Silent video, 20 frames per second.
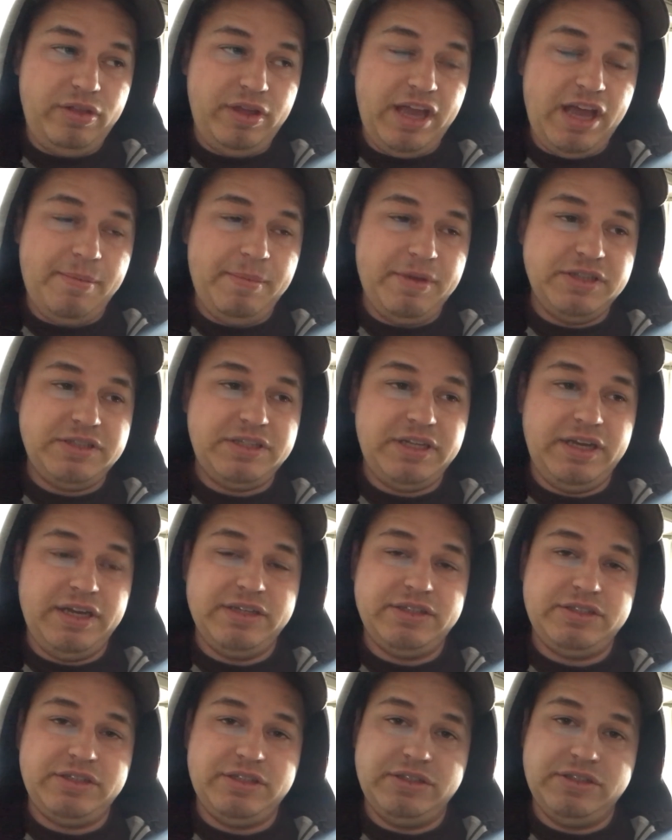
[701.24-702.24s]

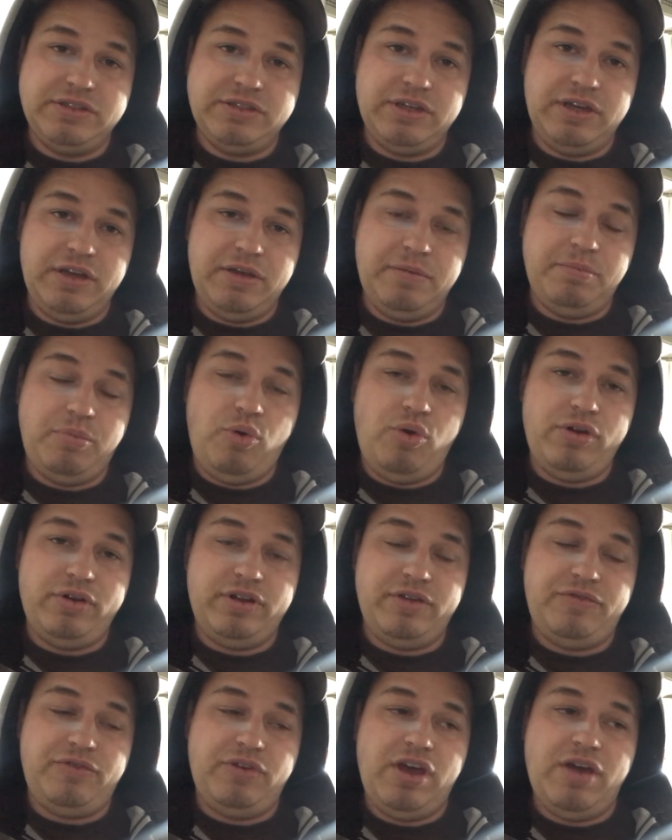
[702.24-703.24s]
MSDS is
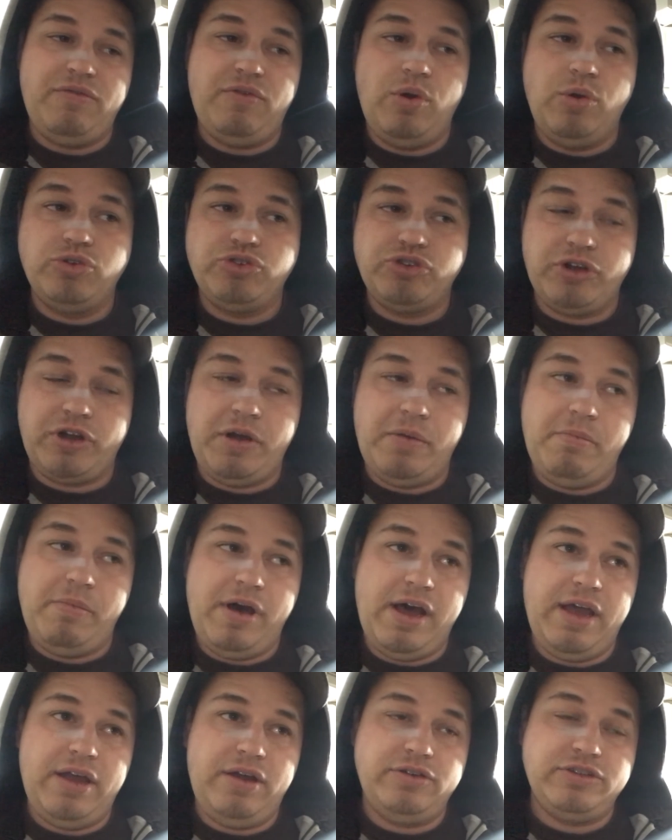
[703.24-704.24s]
important if you have OSHA come
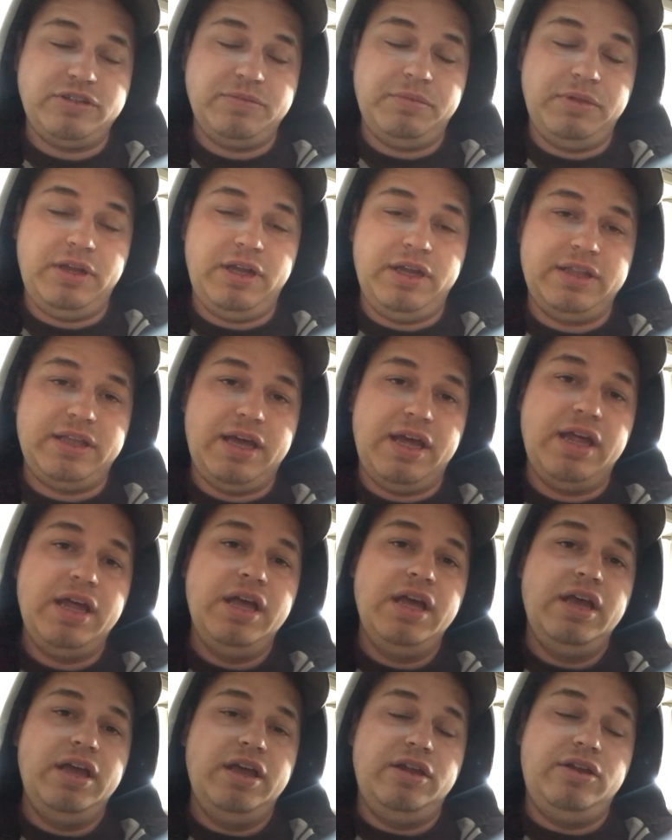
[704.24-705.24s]
by or something like that,
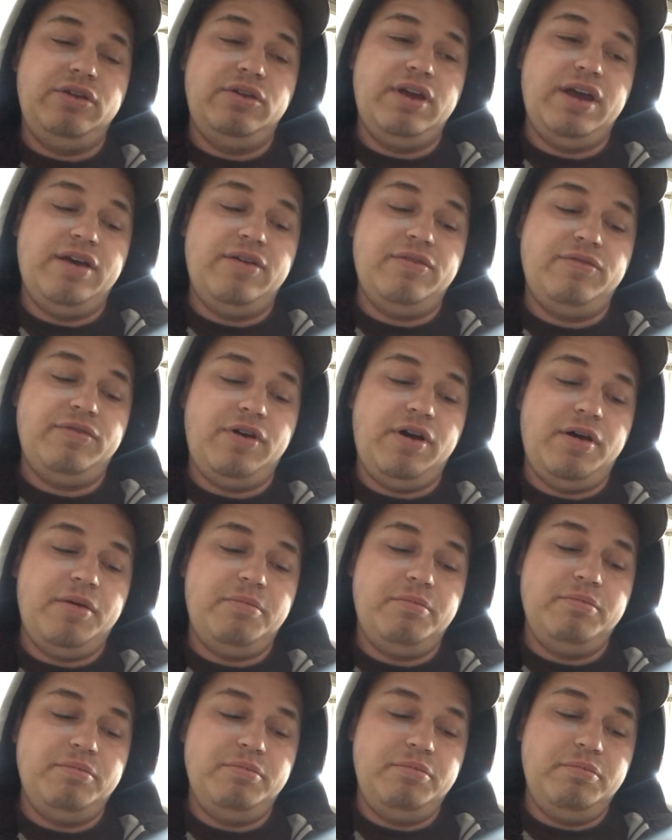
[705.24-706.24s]
and you have
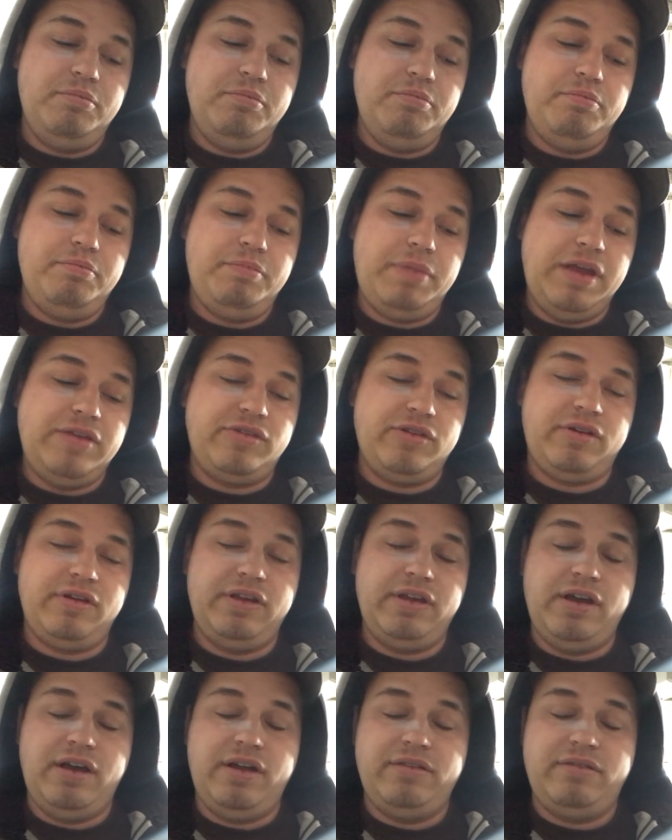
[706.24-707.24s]

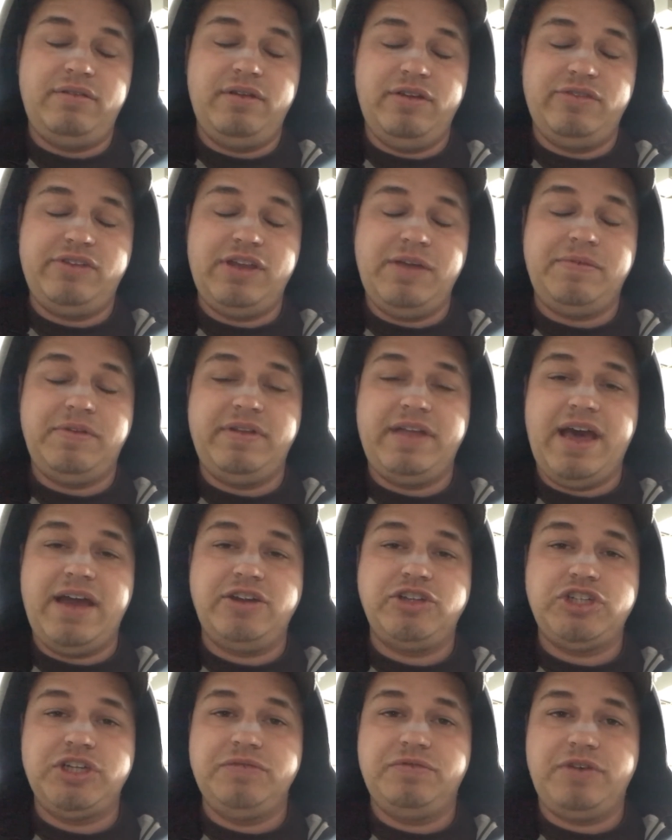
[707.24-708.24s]
basically a safety
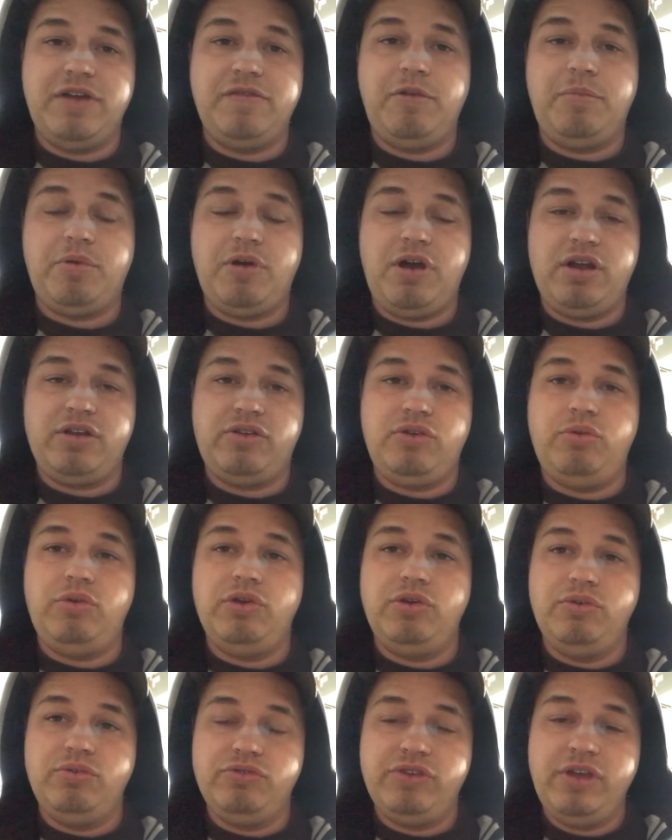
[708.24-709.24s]
data sheet for every product you
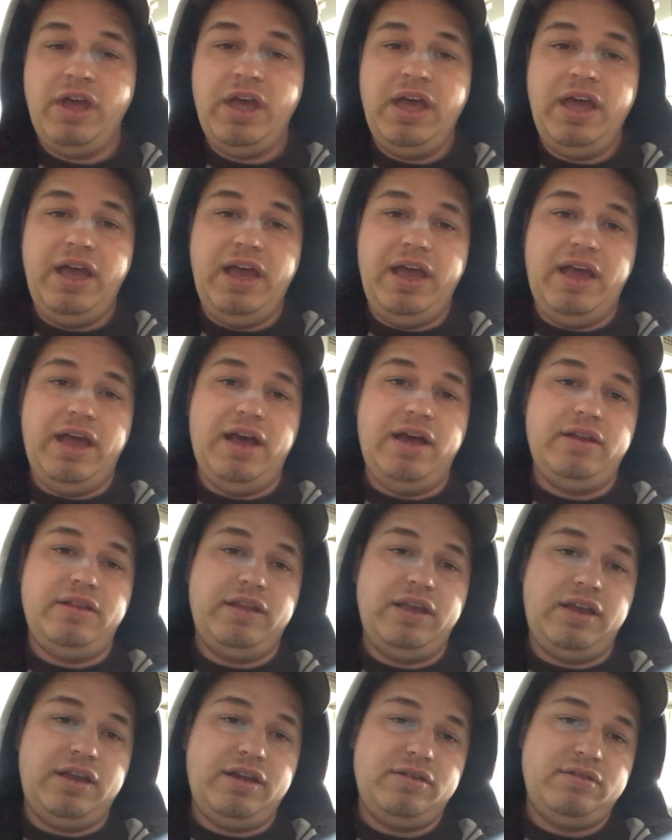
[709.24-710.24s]
use, and
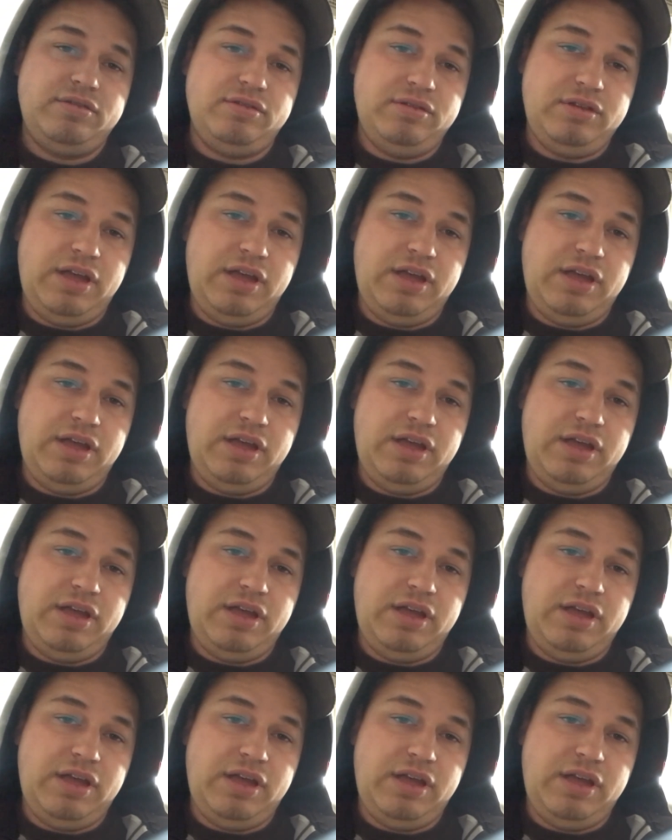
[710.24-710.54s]
they can